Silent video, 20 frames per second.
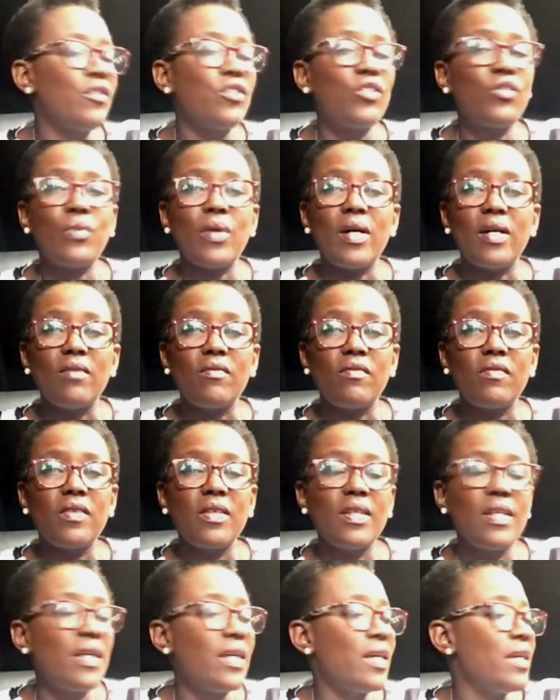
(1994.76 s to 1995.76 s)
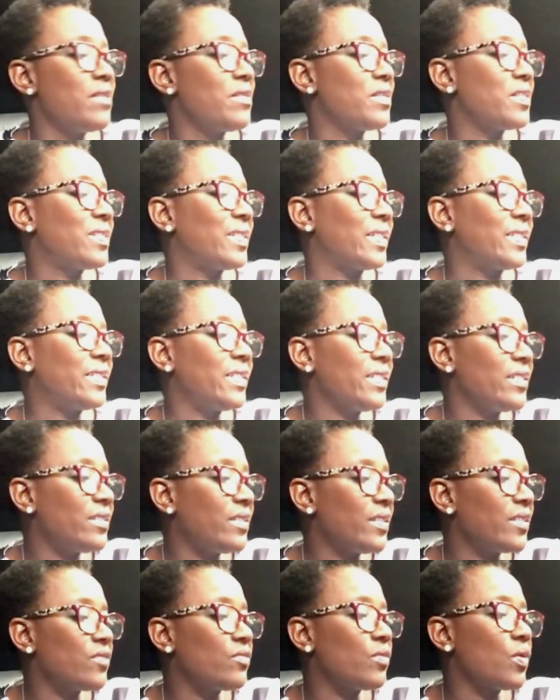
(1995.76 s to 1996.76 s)
12. The
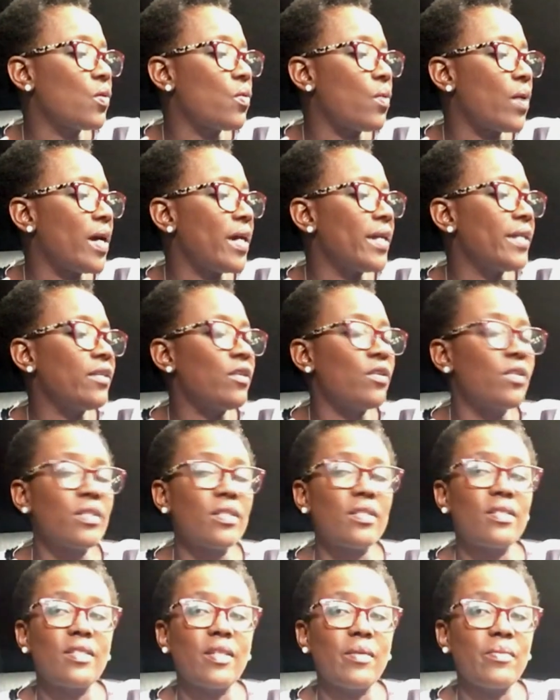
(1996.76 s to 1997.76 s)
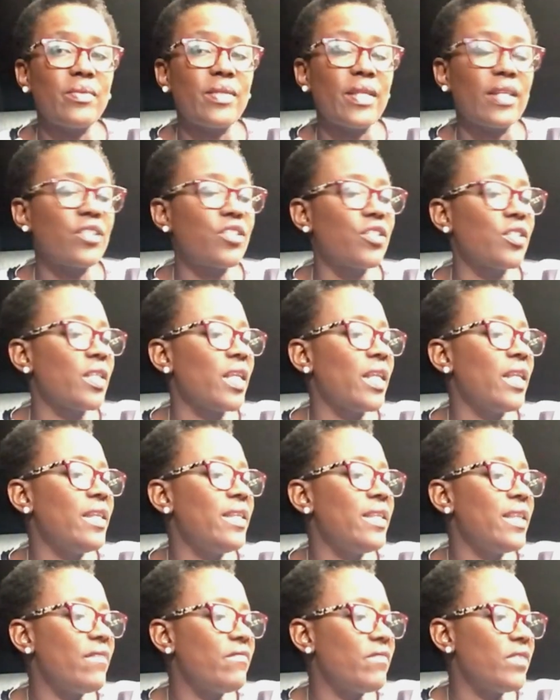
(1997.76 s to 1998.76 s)
statistics required under subsection
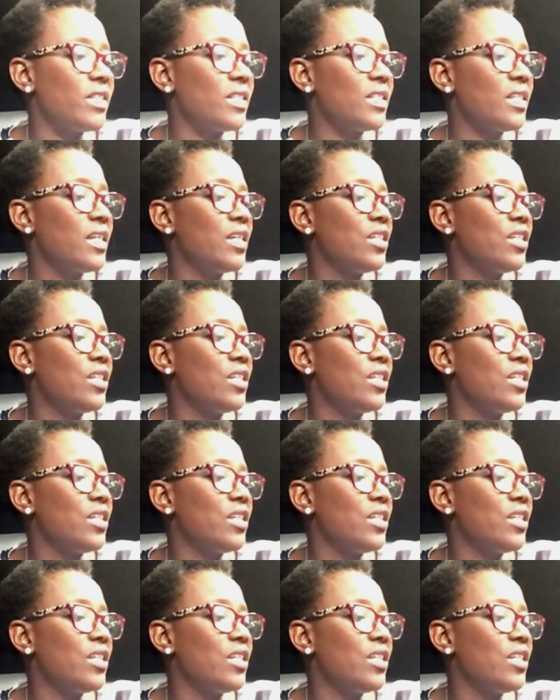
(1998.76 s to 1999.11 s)
11